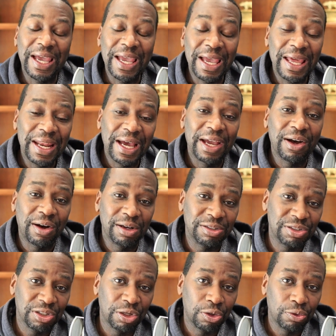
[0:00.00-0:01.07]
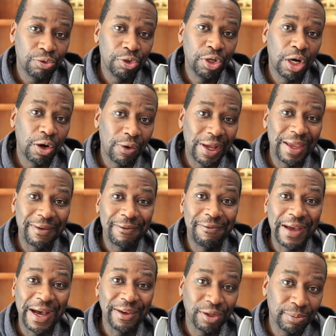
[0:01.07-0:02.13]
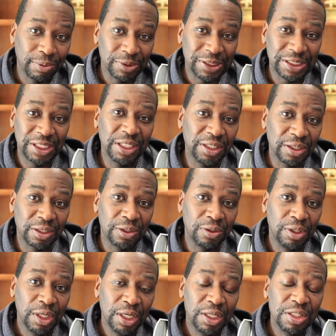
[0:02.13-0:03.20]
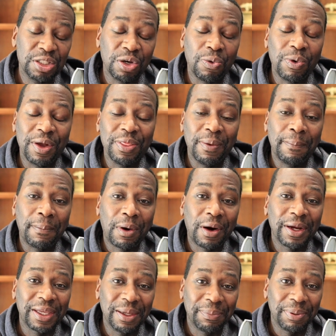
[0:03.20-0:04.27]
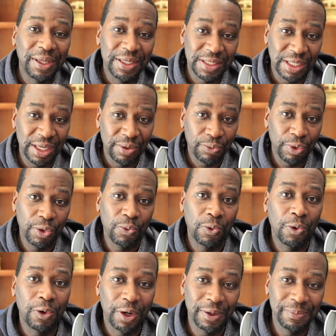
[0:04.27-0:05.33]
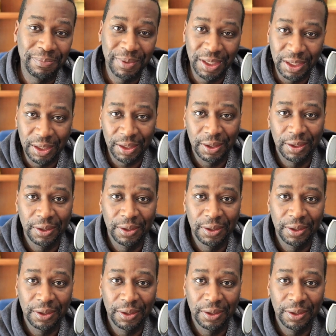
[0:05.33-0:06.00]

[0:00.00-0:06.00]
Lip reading: And I also know a valuable skill to where the marketplace can reward me.